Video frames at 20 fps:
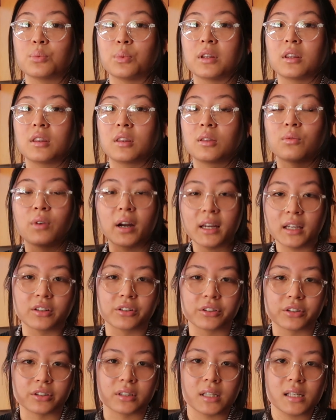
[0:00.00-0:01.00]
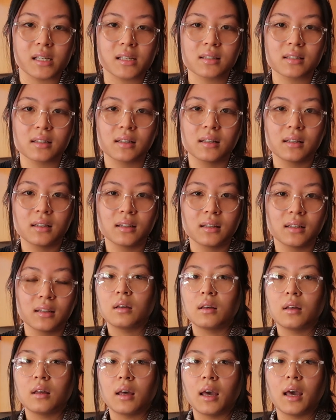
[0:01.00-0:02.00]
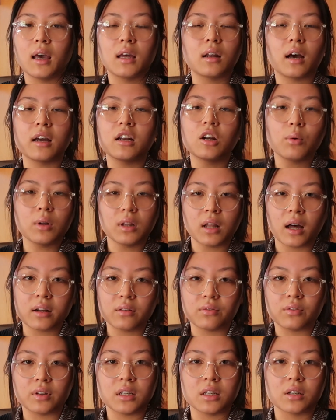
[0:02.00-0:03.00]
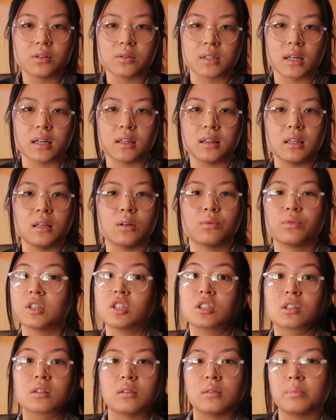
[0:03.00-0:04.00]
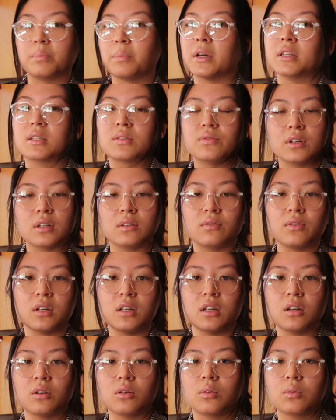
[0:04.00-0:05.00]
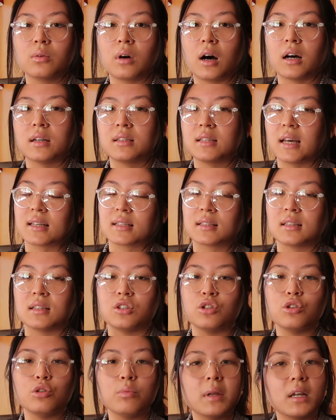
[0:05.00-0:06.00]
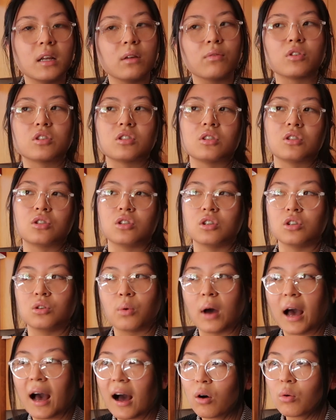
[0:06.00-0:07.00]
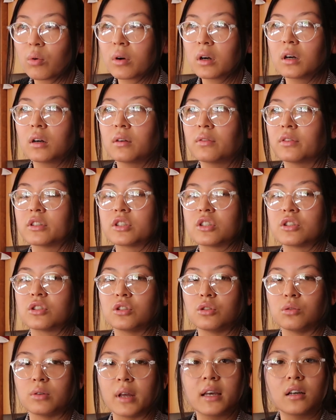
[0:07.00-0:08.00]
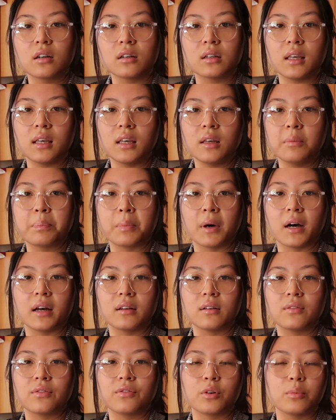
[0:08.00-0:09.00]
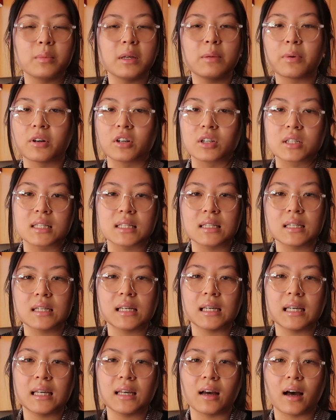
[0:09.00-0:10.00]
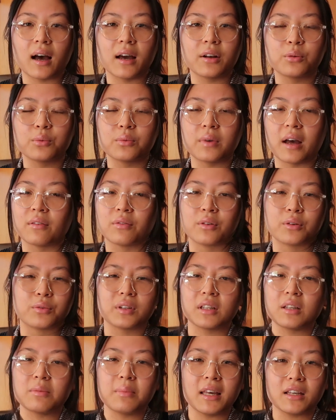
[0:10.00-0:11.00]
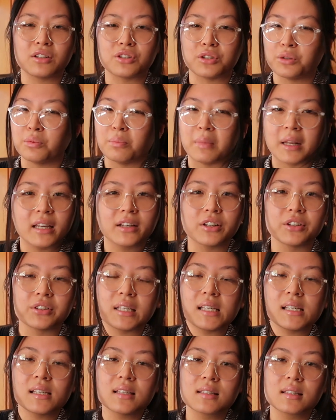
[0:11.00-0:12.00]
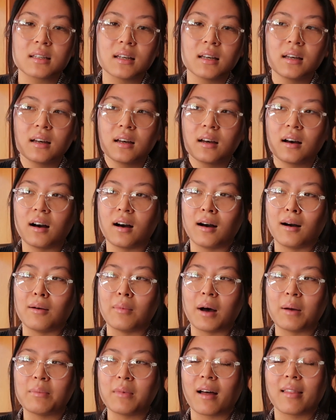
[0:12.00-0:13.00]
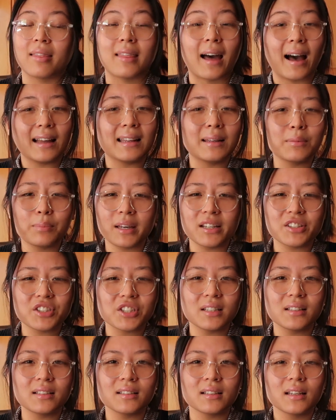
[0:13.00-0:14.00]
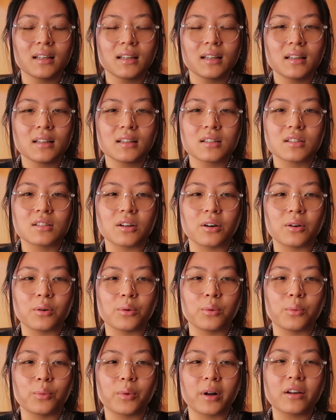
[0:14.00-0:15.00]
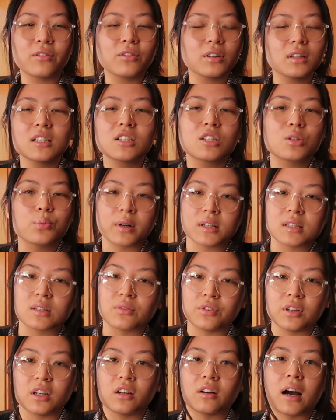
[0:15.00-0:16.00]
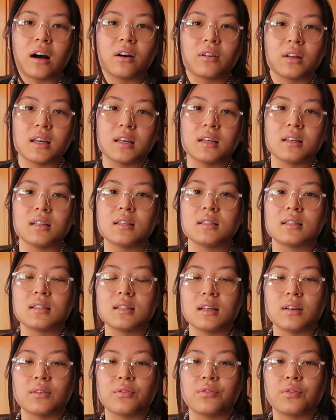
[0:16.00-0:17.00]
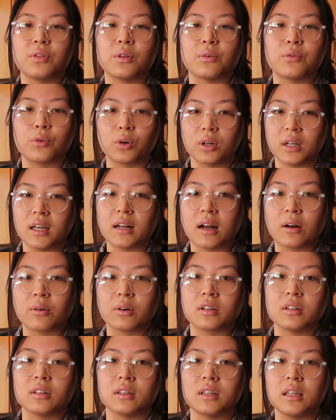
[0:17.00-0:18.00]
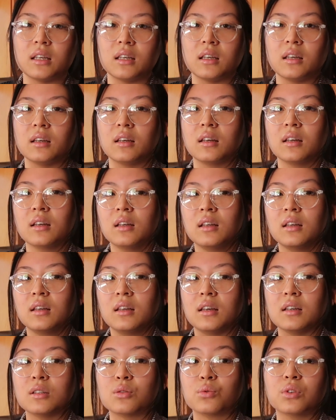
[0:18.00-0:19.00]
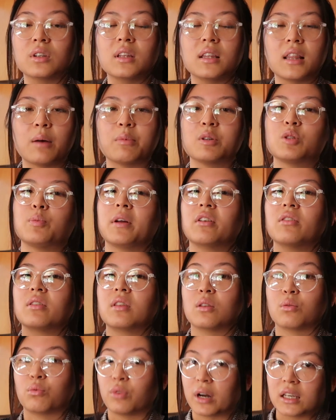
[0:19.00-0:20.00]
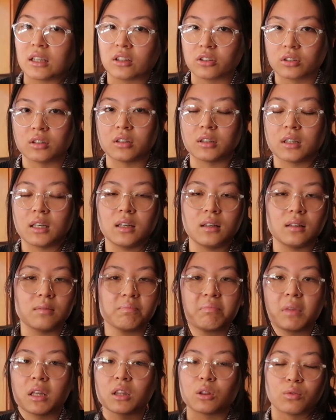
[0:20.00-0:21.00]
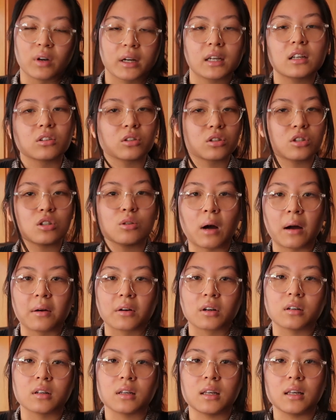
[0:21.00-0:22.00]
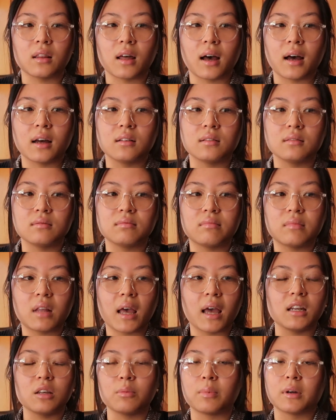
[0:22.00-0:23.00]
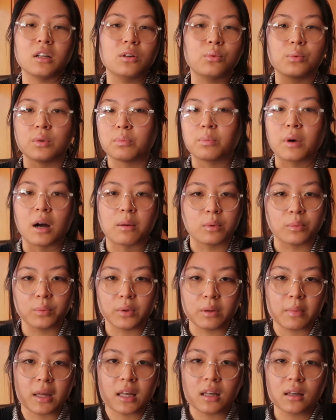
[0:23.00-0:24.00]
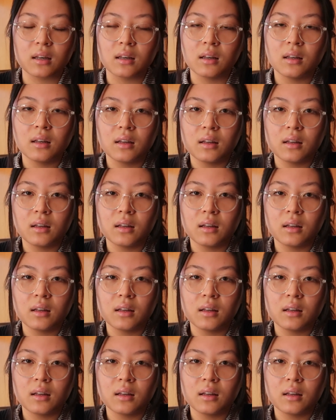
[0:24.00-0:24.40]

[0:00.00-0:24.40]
with regular cookies? And I know a lot of videos like the original BuzzFeed video uh, test the two minute versus two hour versus two day cookie, but for me personally, I don't ever really make two minute cookies. Um, I'm not that impatient. So what I really just wanted to figure out is if the 48 hour cookie is really that much better than the regular cookie, like the regular two hour cookie that anybody would probably make.